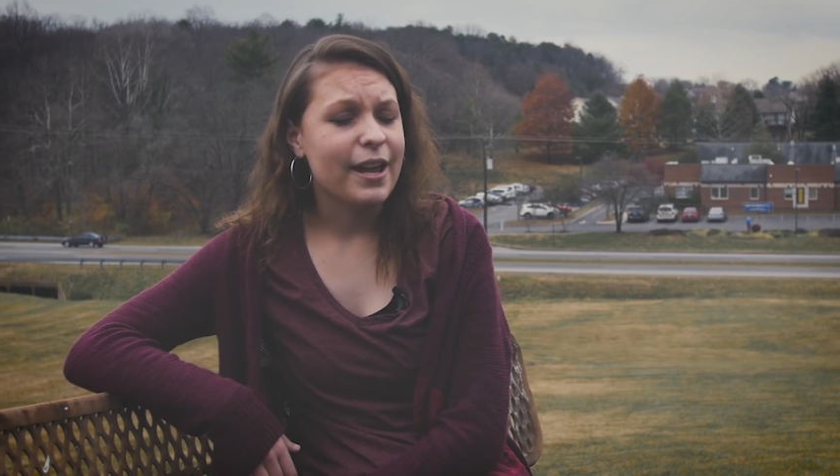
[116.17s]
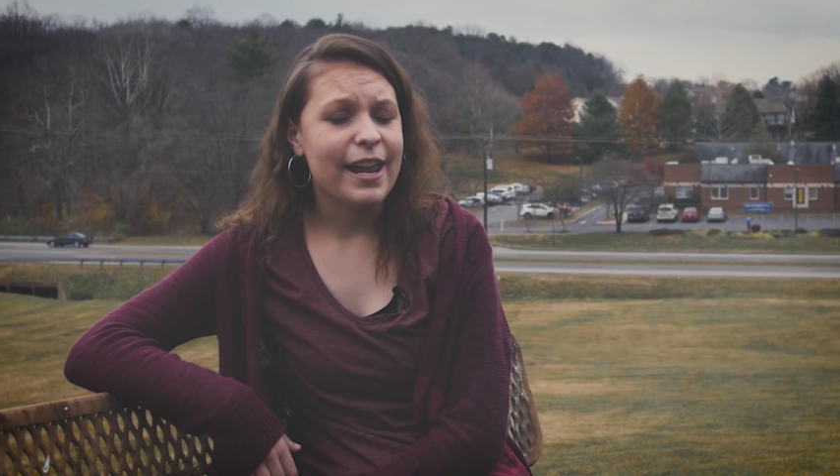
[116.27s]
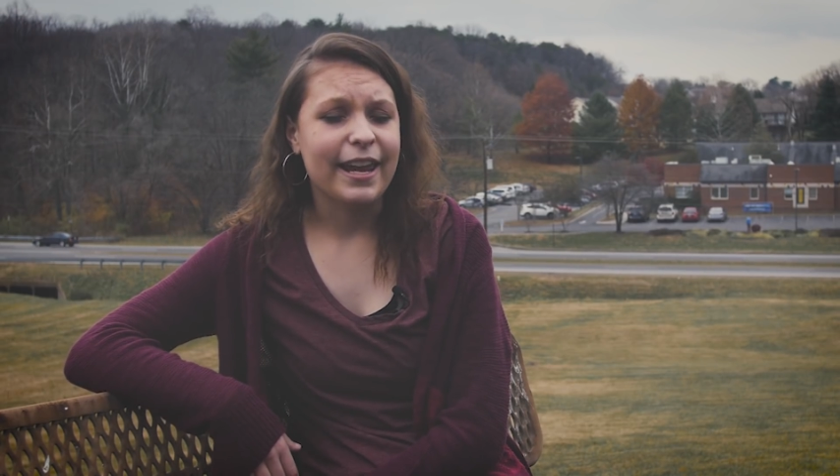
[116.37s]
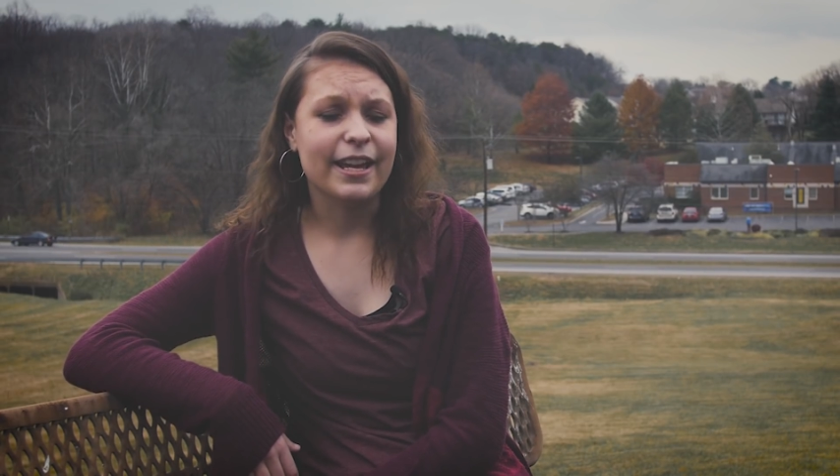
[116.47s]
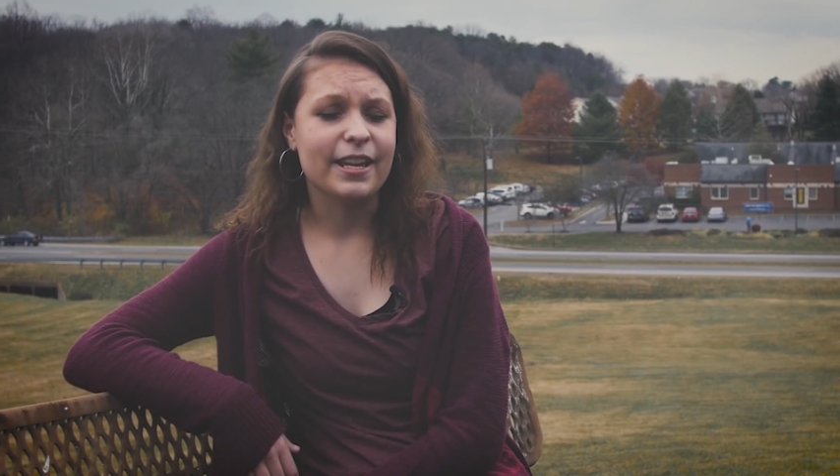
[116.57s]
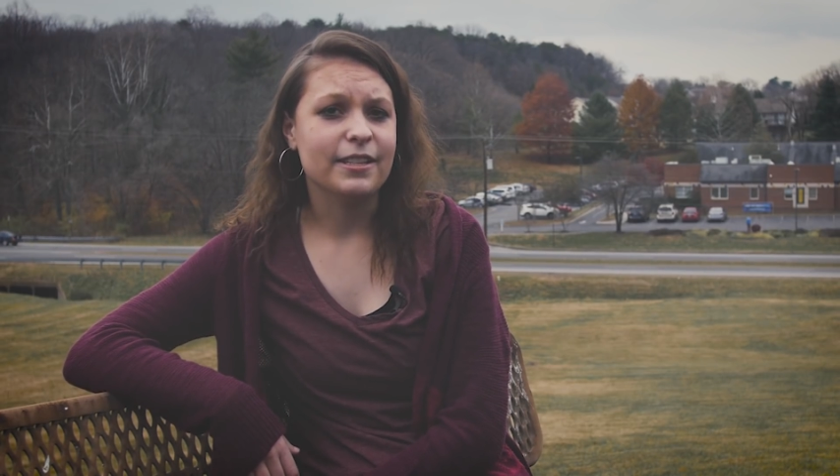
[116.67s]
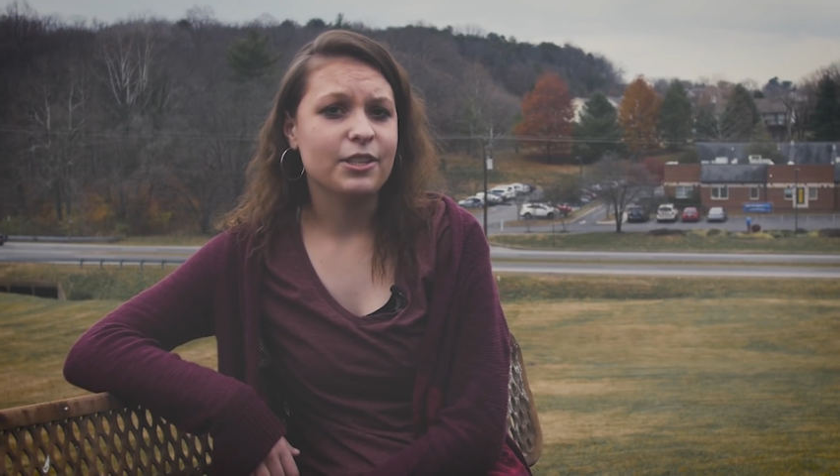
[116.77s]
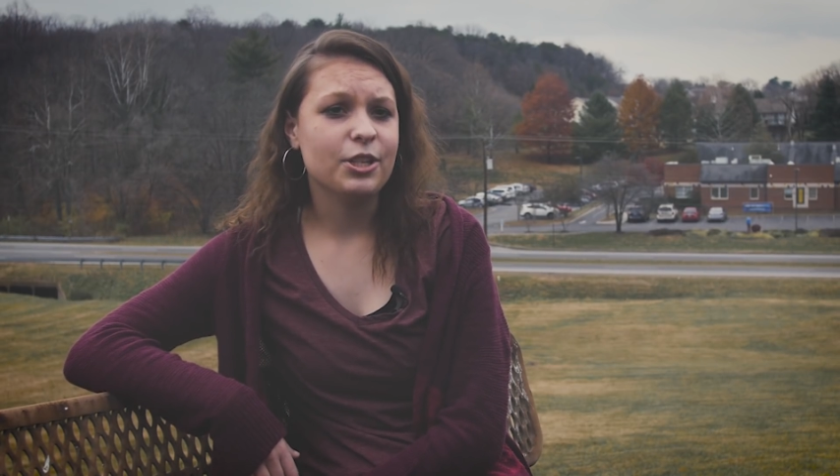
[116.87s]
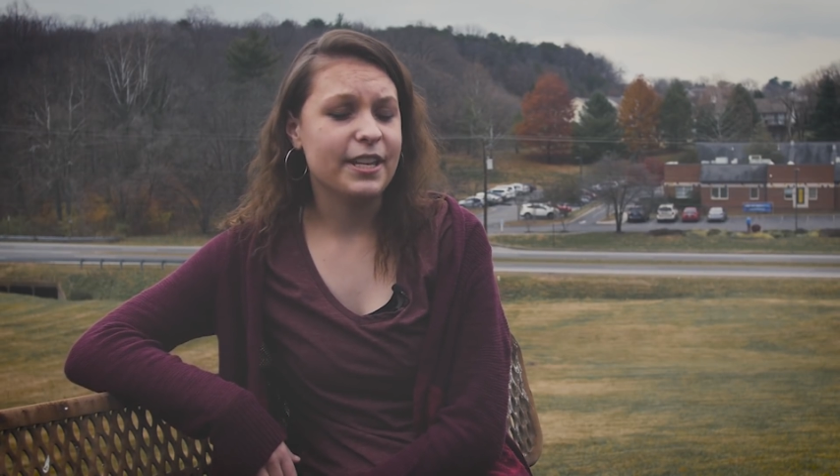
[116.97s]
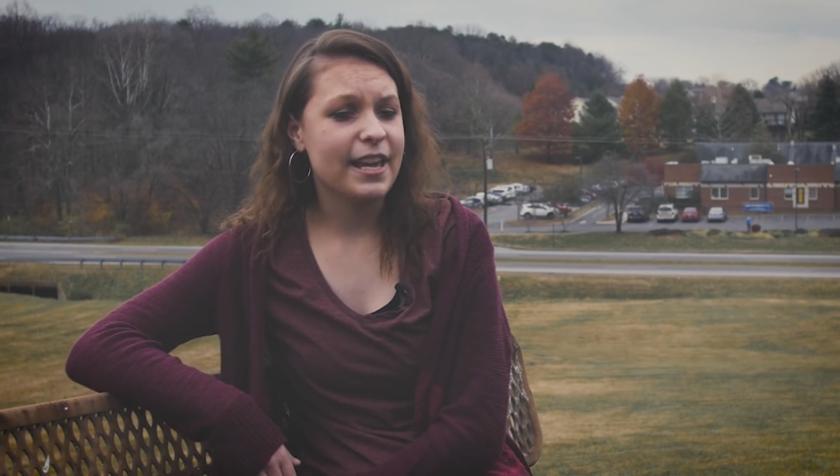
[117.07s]
And
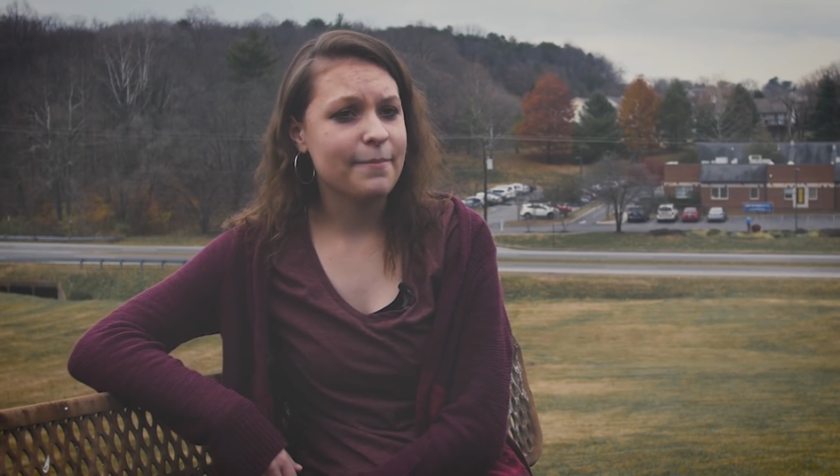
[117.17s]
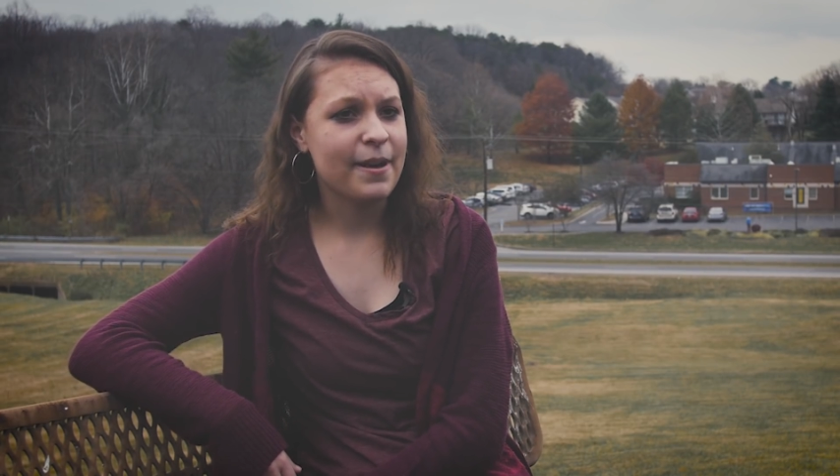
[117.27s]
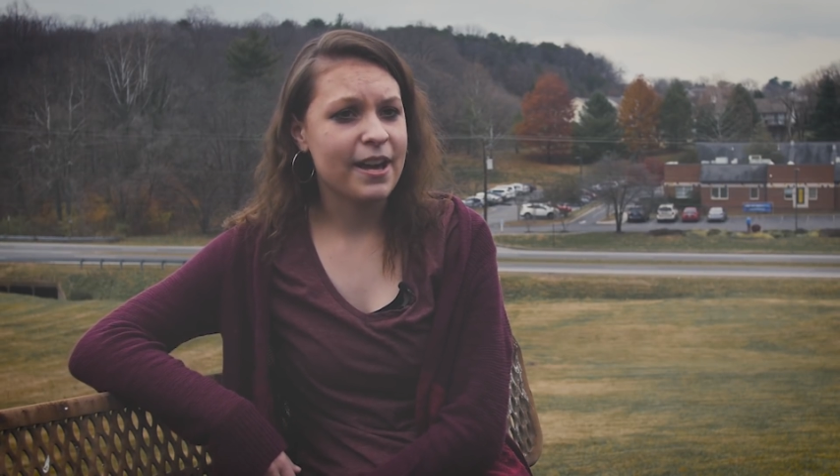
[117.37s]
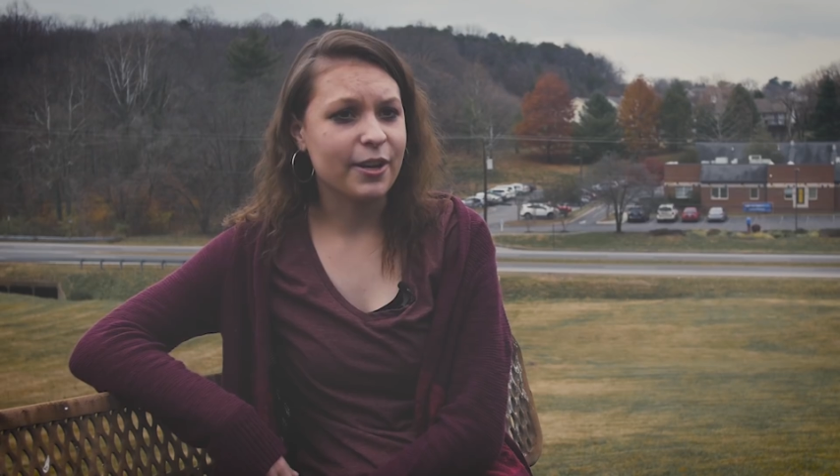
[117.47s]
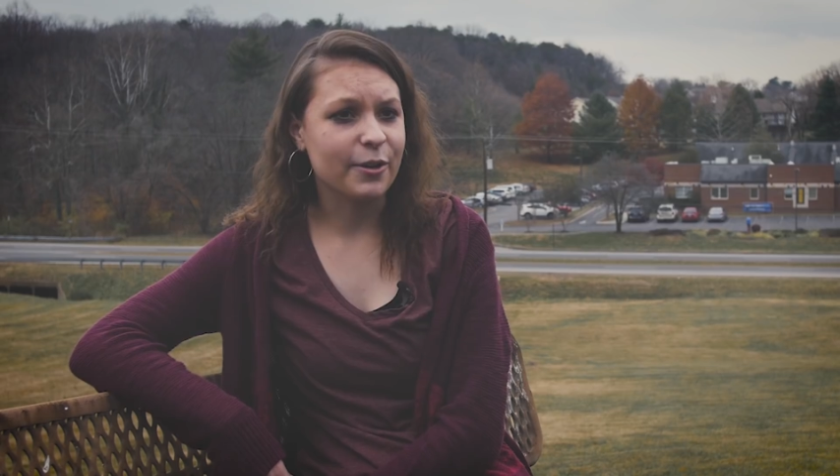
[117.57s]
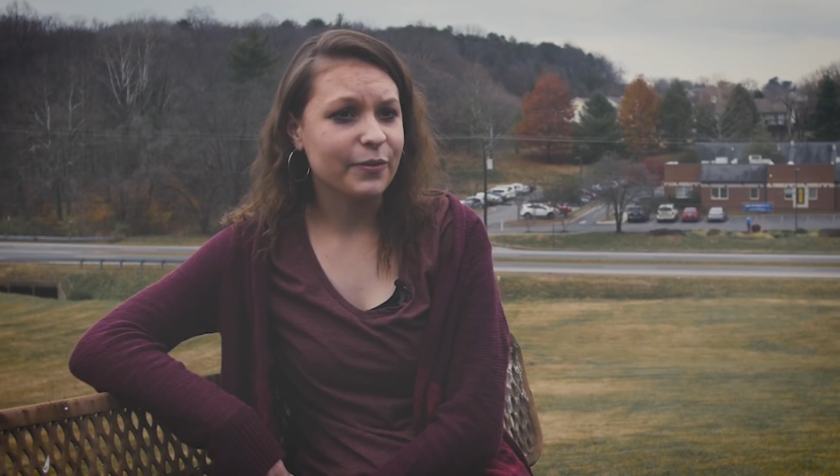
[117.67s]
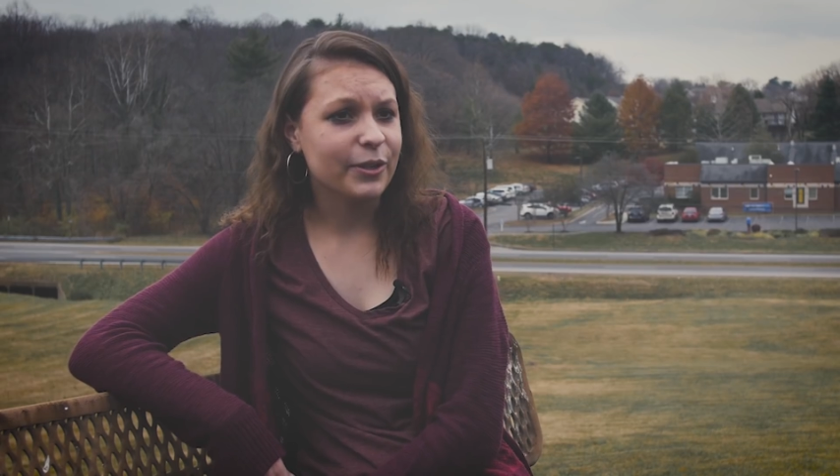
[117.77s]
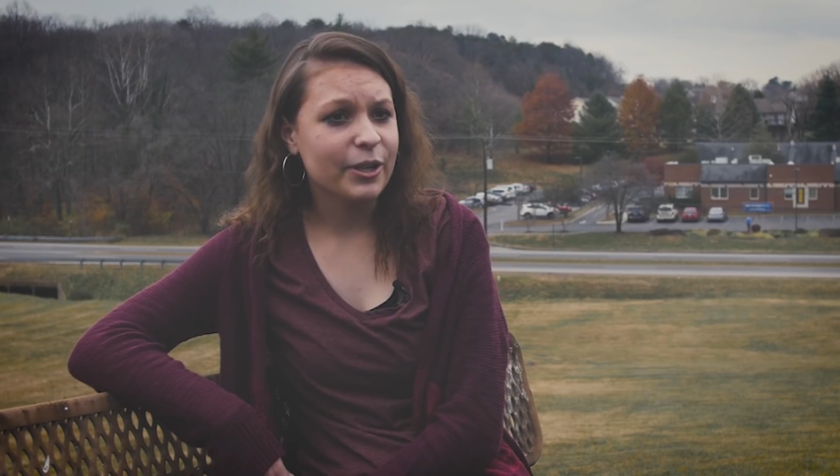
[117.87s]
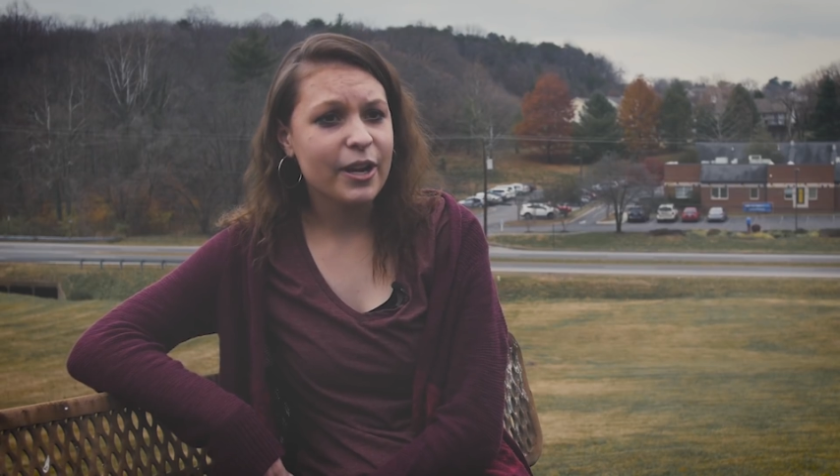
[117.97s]
she came back over